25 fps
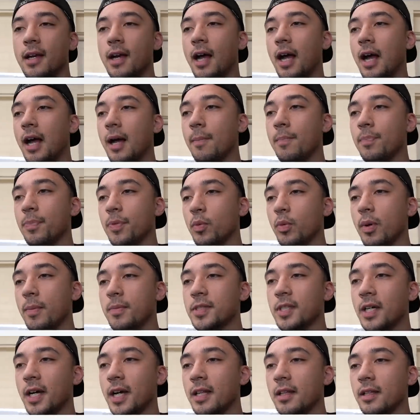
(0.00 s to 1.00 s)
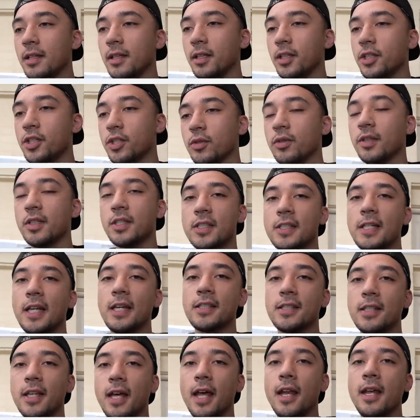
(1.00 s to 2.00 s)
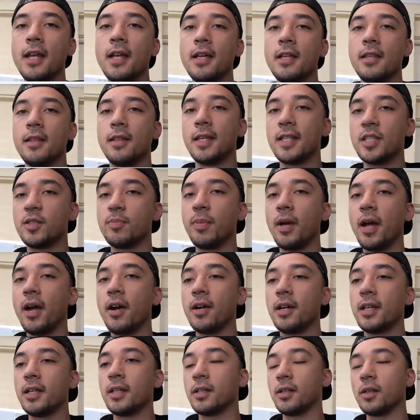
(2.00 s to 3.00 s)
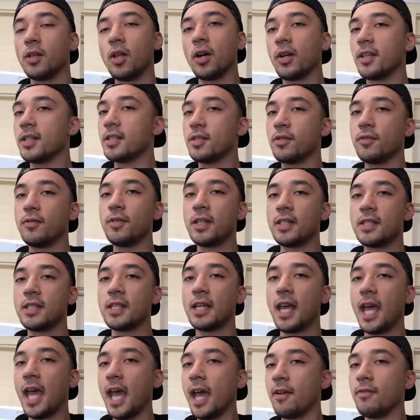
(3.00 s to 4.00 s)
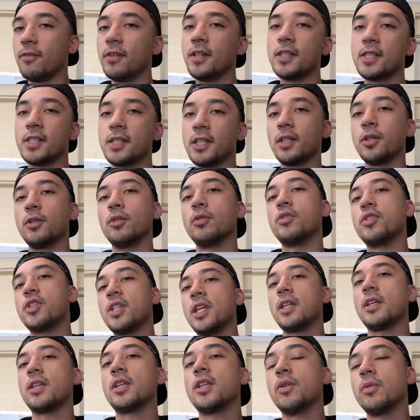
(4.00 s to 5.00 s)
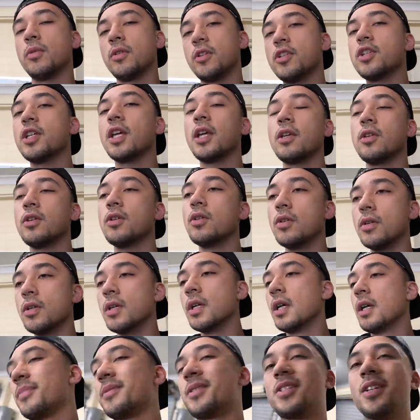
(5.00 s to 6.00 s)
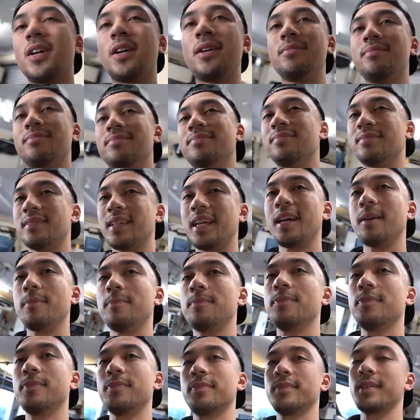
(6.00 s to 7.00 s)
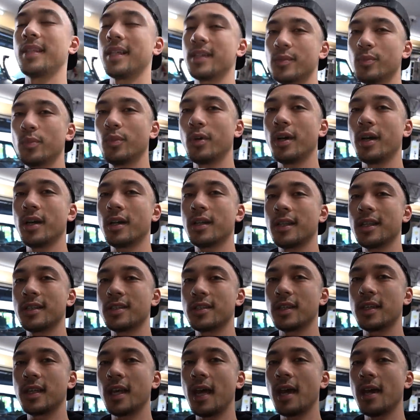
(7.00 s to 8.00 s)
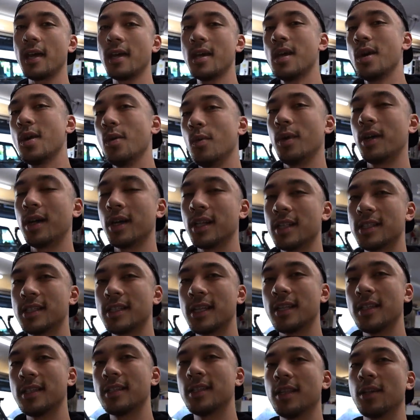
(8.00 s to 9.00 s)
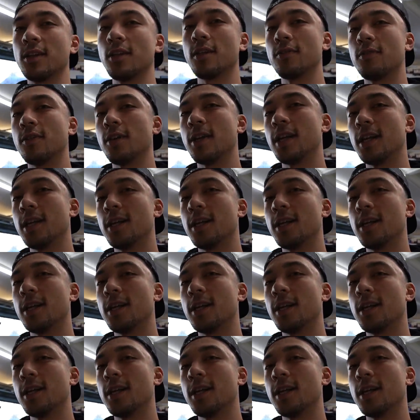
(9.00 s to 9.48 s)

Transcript: um, the website literally says that these bearing lockers fit to every single GQ and GU. So yeah, doesn't work, that's okay. We're gonna send this thing off road